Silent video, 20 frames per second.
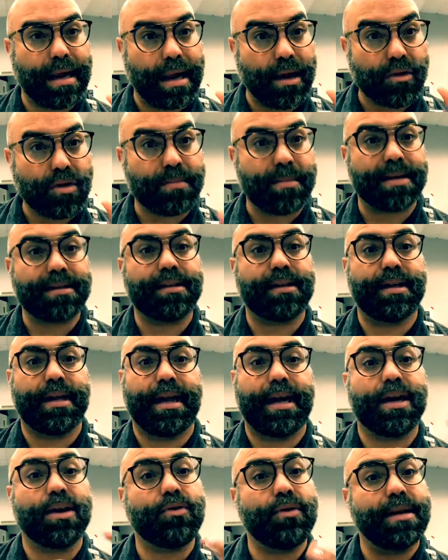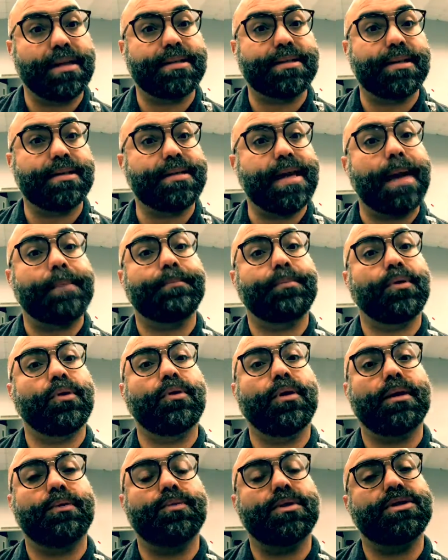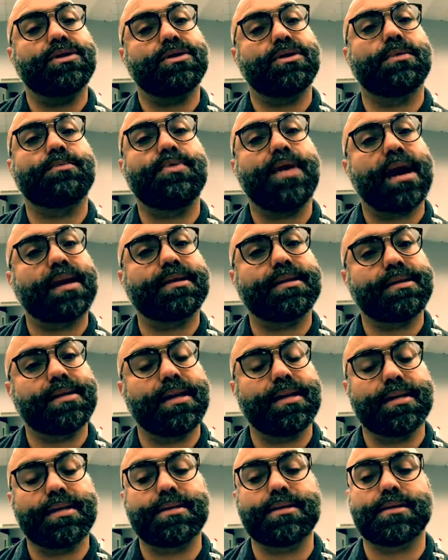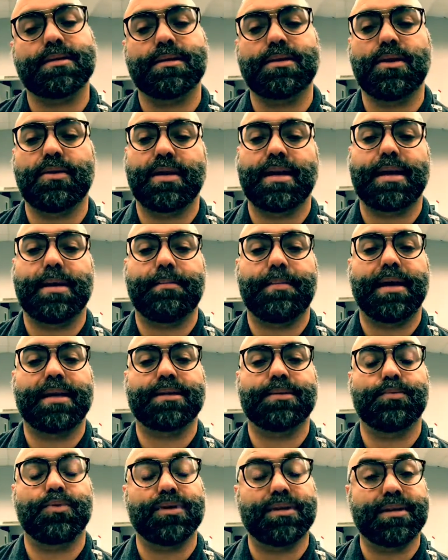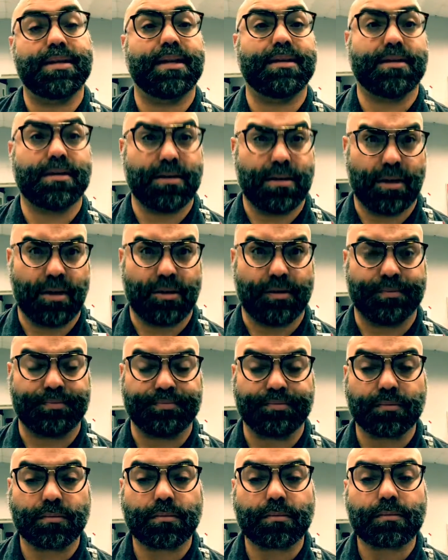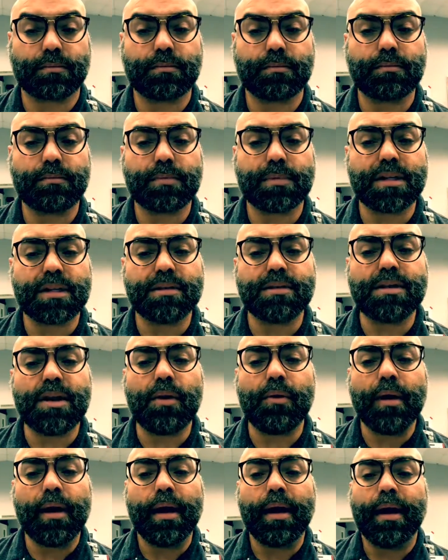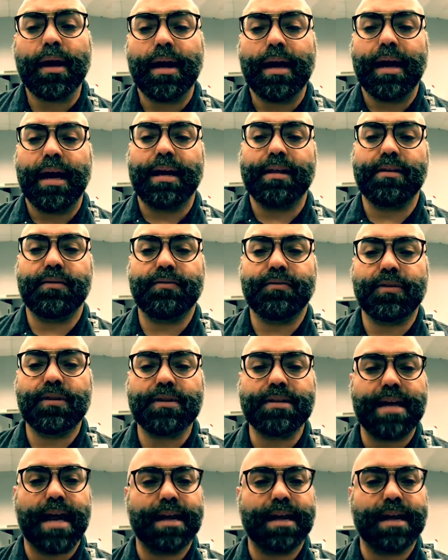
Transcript: incrementally increase the tempo in which you're practicing this so that it makes more sense to you. So in the first